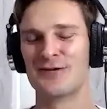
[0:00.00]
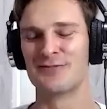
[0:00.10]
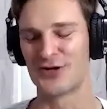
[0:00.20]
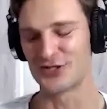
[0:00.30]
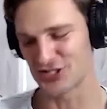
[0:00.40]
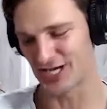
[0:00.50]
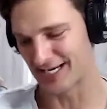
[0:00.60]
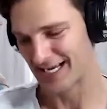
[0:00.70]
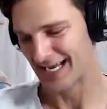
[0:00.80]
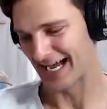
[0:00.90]
I'm throwing
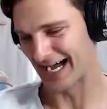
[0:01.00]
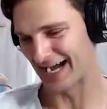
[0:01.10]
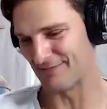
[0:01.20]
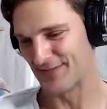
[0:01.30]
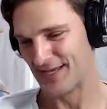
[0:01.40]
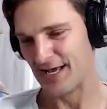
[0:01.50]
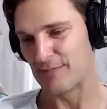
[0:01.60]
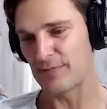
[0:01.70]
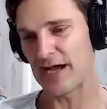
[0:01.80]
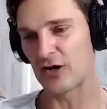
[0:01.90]
shade.
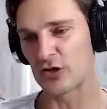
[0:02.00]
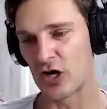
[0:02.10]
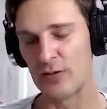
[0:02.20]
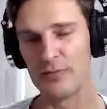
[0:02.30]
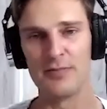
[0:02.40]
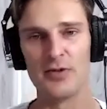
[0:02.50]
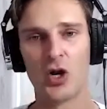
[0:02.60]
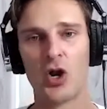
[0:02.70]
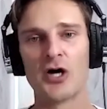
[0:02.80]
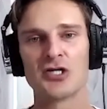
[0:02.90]
But mate, look,
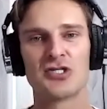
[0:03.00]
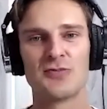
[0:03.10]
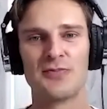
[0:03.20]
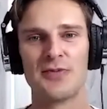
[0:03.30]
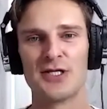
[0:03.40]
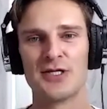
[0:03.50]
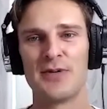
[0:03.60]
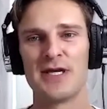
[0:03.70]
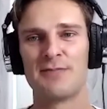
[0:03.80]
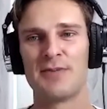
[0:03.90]
loss, a
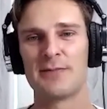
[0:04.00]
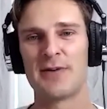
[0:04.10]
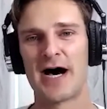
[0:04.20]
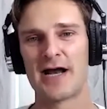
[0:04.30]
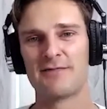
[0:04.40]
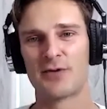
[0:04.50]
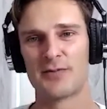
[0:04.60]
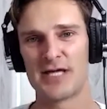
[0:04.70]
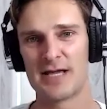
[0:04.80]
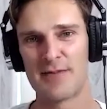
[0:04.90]
big part of
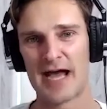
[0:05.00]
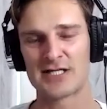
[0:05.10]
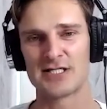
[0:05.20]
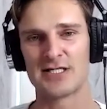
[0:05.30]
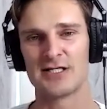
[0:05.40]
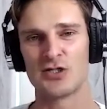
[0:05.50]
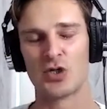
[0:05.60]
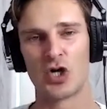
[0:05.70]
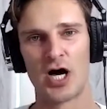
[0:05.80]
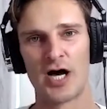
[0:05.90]
probably impacting
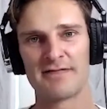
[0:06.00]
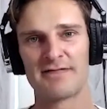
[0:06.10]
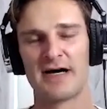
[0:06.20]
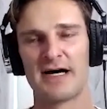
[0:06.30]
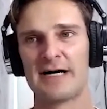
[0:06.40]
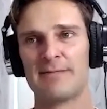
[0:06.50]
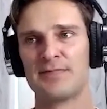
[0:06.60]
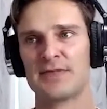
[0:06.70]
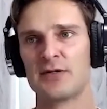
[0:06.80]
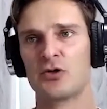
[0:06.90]
your life
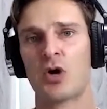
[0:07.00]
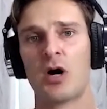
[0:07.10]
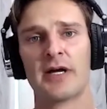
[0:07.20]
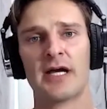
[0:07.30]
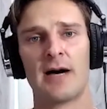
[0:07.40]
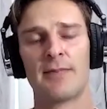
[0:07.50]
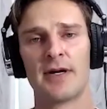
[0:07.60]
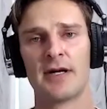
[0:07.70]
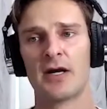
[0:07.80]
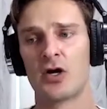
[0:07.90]
growing up,
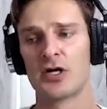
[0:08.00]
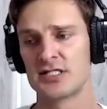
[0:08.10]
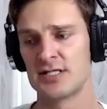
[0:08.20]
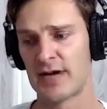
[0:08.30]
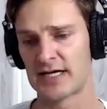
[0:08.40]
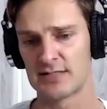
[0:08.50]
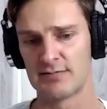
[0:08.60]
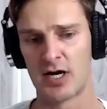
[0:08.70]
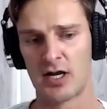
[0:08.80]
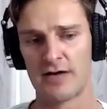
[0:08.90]
and loss has impacted
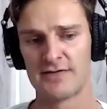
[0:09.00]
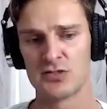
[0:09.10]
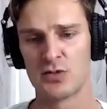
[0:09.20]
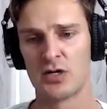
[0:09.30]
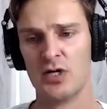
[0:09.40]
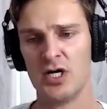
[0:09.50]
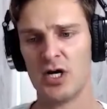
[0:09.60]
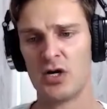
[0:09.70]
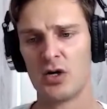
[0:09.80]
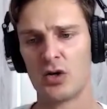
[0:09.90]
my life as well.
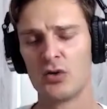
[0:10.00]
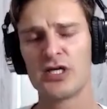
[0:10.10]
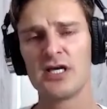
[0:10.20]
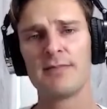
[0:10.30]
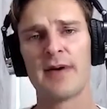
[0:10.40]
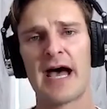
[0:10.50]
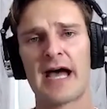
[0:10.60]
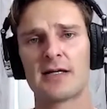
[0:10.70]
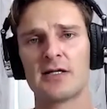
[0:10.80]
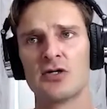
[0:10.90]
Looking
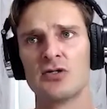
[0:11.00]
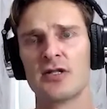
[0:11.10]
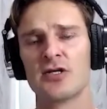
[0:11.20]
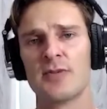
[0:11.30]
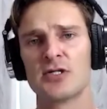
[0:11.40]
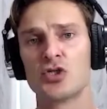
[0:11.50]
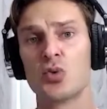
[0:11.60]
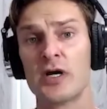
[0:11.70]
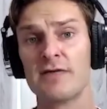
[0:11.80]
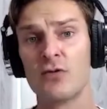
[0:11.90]
back, I think you mentioned
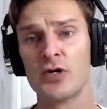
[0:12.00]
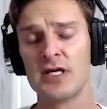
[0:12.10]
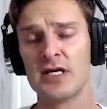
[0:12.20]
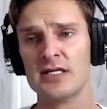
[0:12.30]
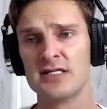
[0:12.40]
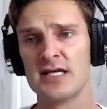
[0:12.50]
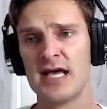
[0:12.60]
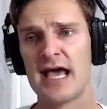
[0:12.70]
24 years.